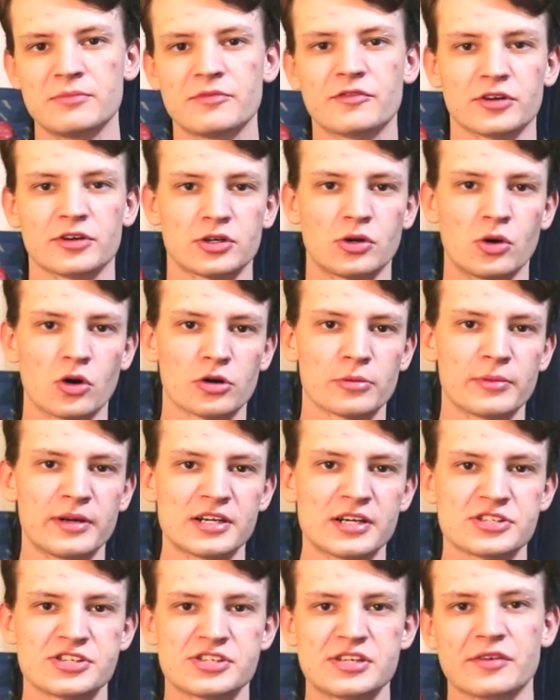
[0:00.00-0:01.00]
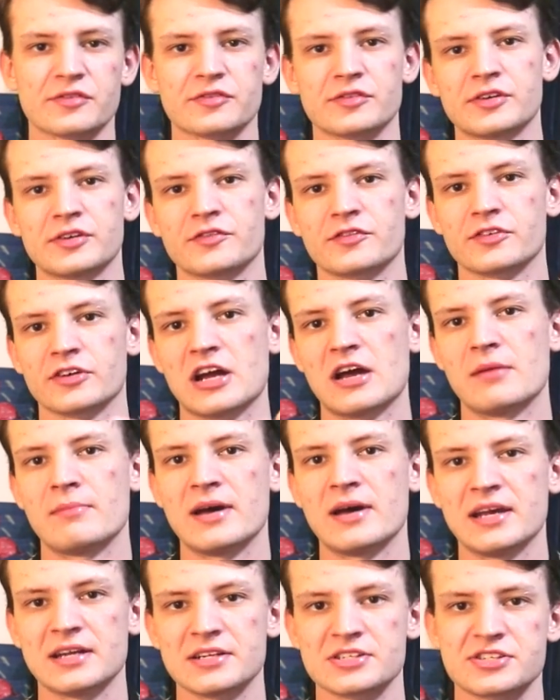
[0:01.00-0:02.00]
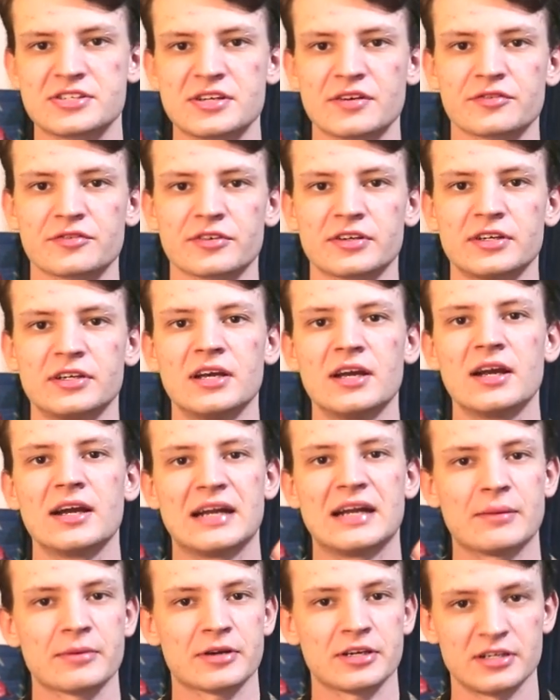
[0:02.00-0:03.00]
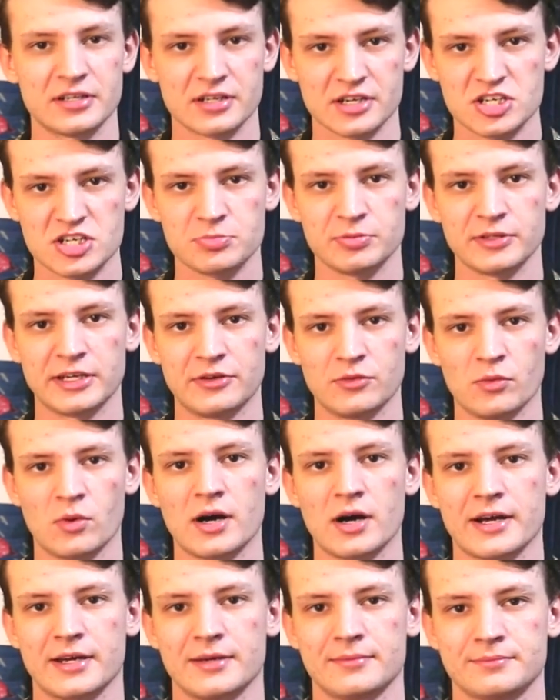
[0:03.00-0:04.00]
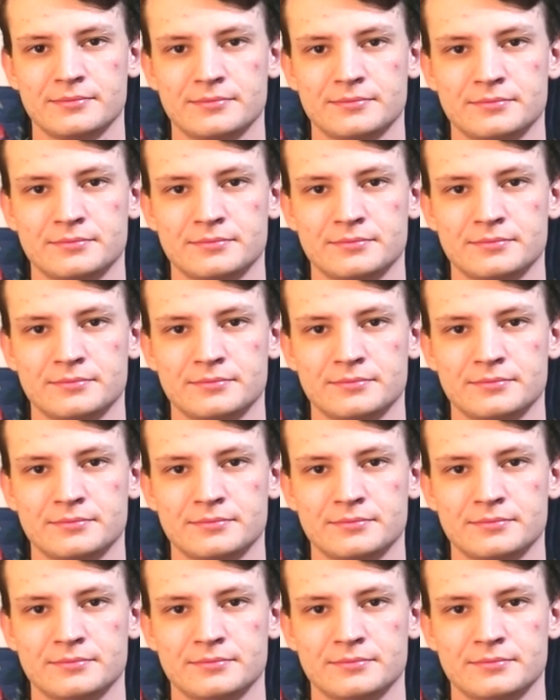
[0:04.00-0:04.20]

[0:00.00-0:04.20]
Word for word: For Corpsman it's different, for MA it's different, and I'm gonna explain why.